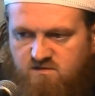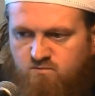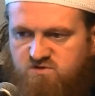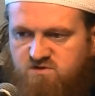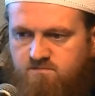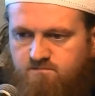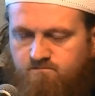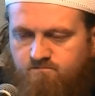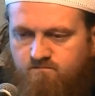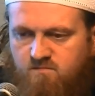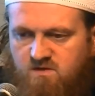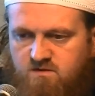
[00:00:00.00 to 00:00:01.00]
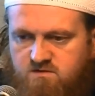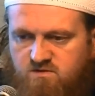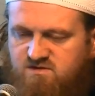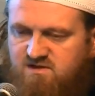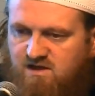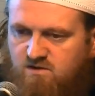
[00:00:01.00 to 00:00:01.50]
Muslim. So it
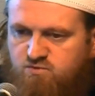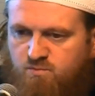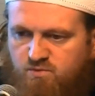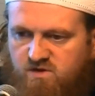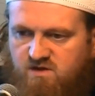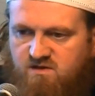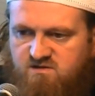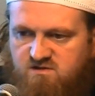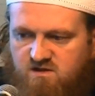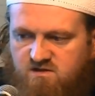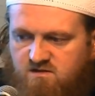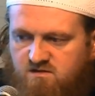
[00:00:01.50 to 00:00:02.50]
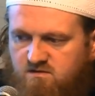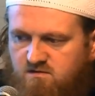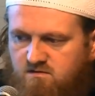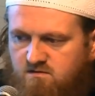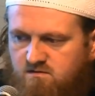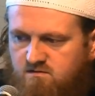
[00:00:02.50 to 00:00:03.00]
is allowed to pray inside
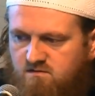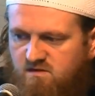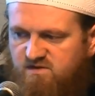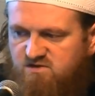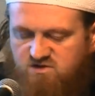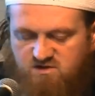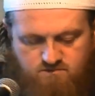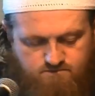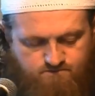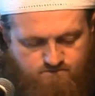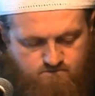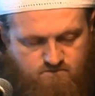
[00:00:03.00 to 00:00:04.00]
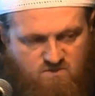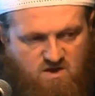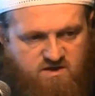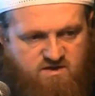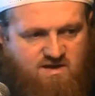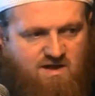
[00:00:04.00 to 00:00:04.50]
the masjid.
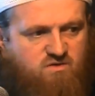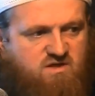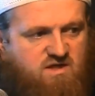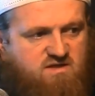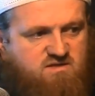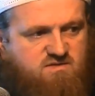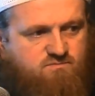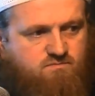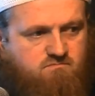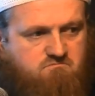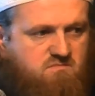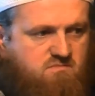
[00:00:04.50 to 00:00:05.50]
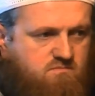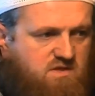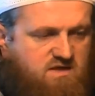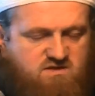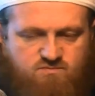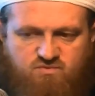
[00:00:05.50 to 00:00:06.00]
And in nowadays,
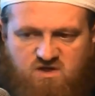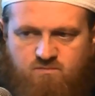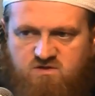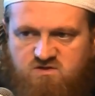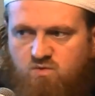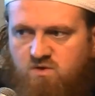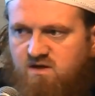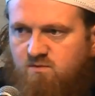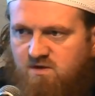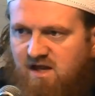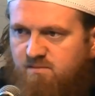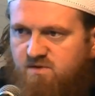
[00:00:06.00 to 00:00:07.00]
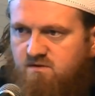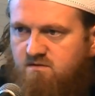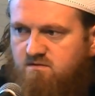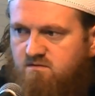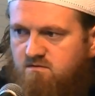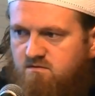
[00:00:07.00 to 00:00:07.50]
that's pretty much where it will happen
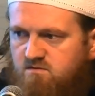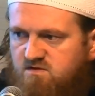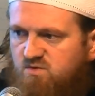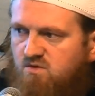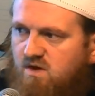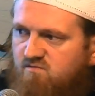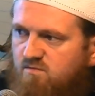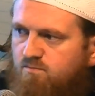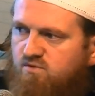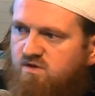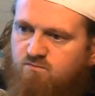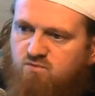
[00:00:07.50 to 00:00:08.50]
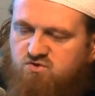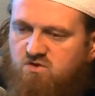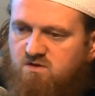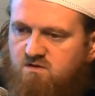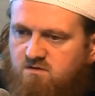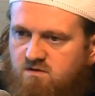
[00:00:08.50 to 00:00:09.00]
because we don't have a prayer
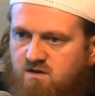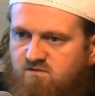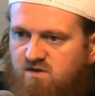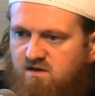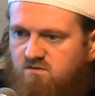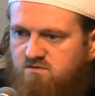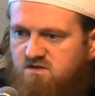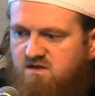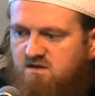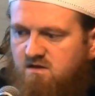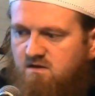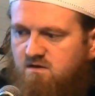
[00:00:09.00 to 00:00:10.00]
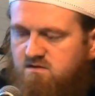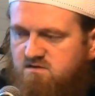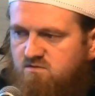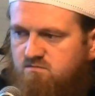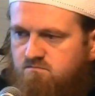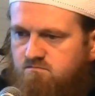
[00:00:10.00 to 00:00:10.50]
musalla area outside.
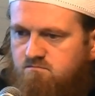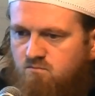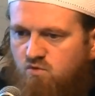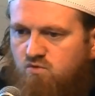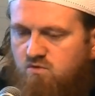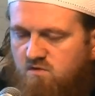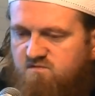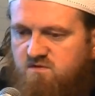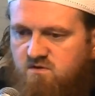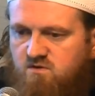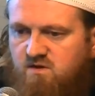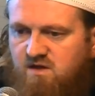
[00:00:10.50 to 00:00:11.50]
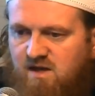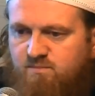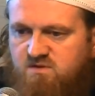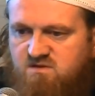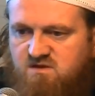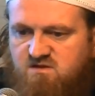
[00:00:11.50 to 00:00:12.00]
So more often than not, it
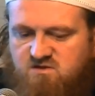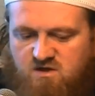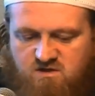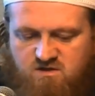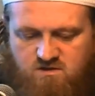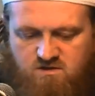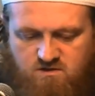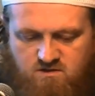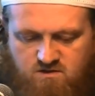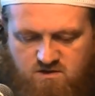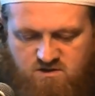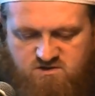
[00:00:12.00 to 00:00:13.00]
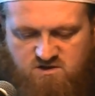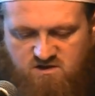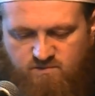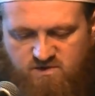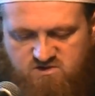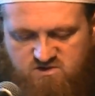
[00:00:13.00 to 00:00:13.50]
happens inside, inside
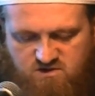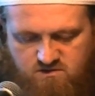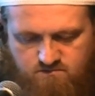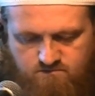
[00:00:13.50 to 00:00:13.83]
the masjid.